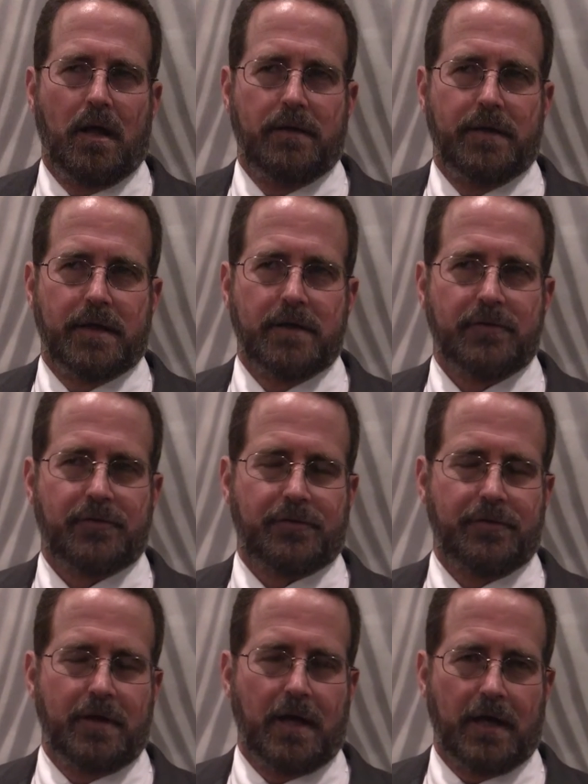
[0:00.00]
The
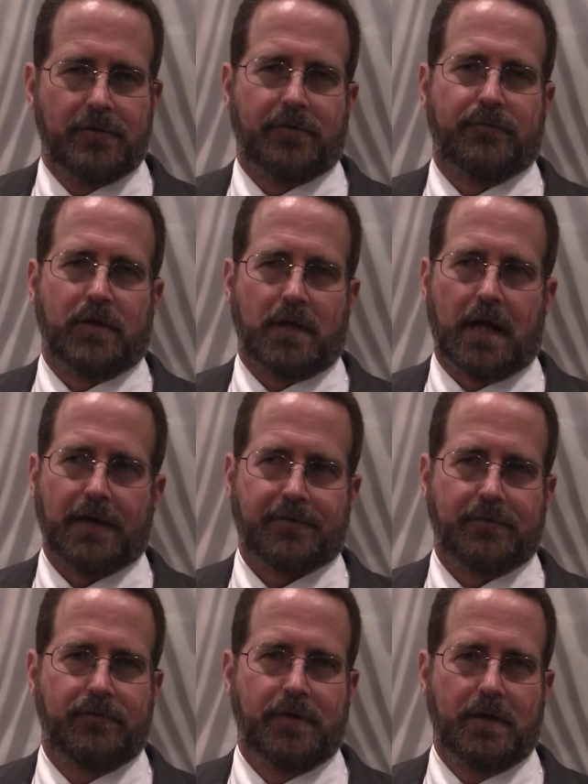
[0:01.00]
industry has a
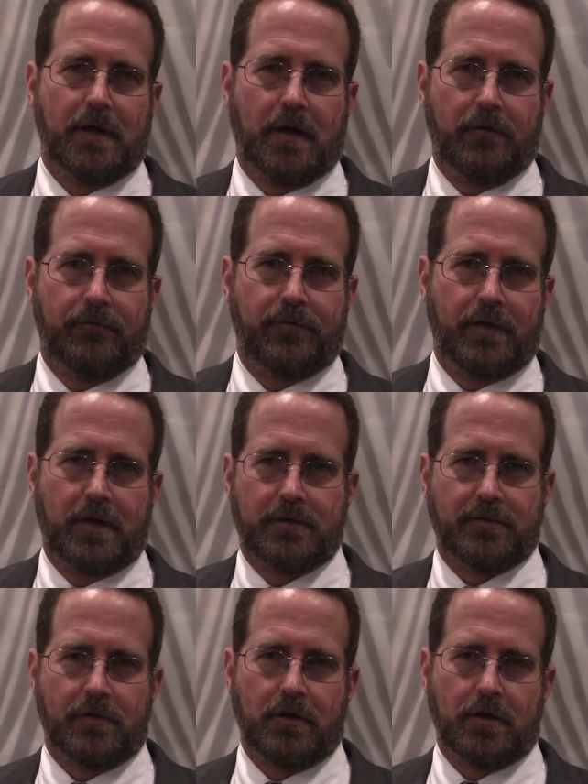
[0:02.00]
philosophy of
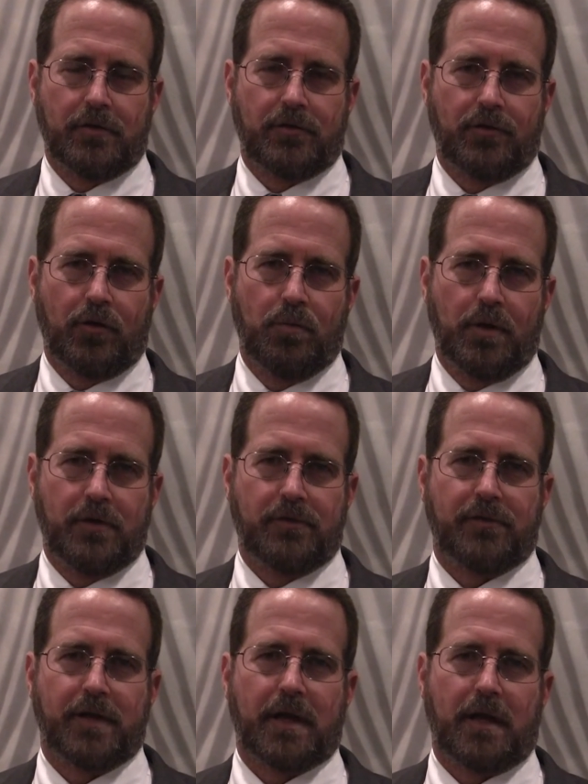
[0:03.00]
as long as nobody's
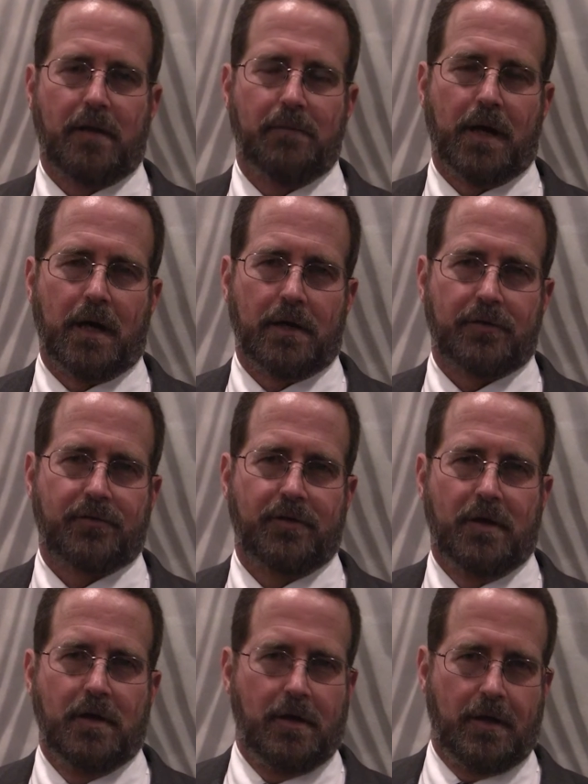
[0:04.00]
thinking about us,
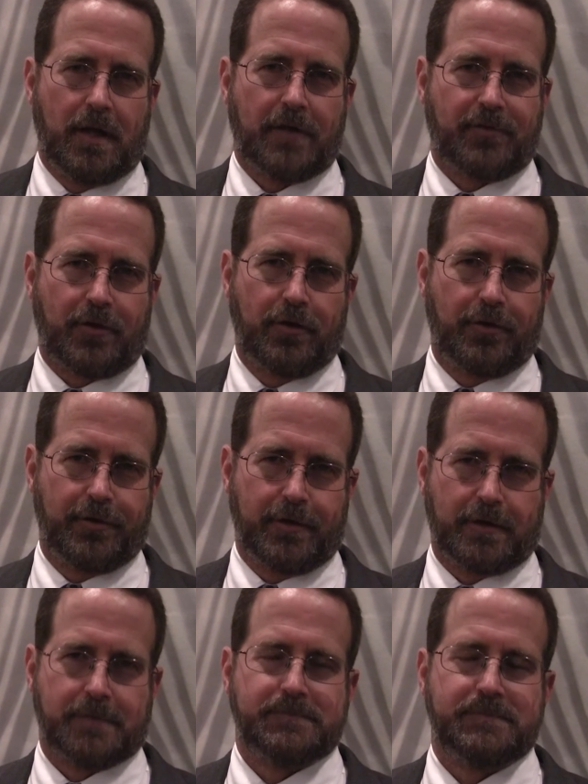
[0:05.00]
that's a good
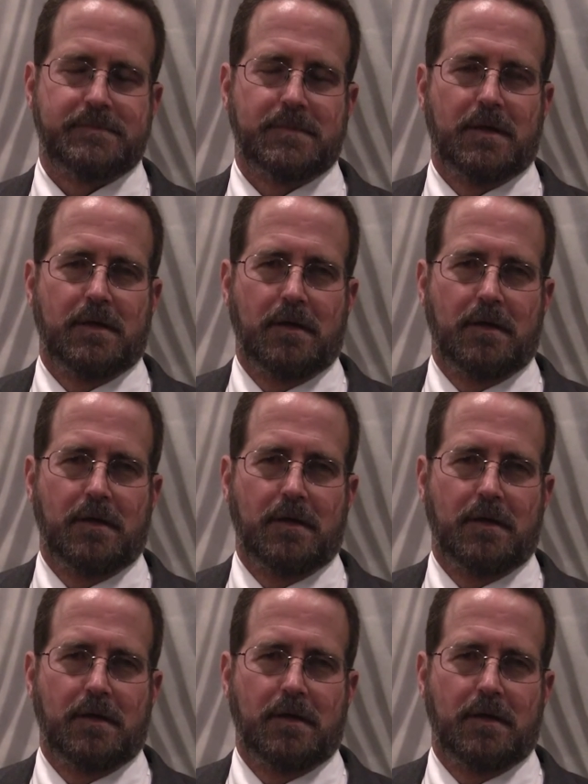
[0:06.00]
thing.